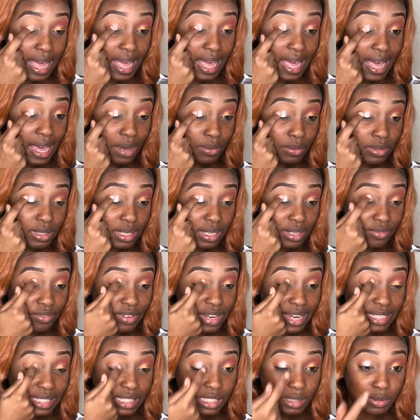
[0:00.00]
I would
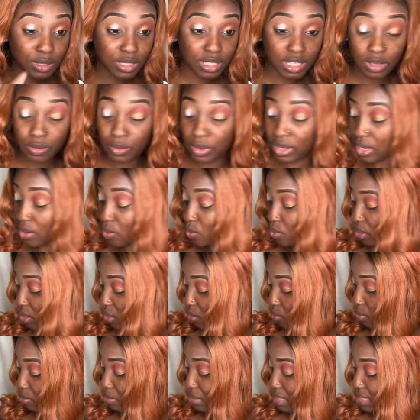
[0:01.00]
advise, especially when you're
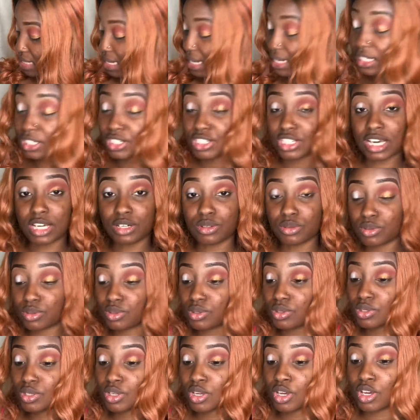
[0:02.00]
working with metallic
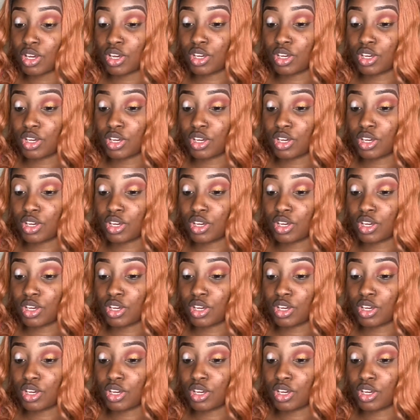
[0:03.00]
shadows,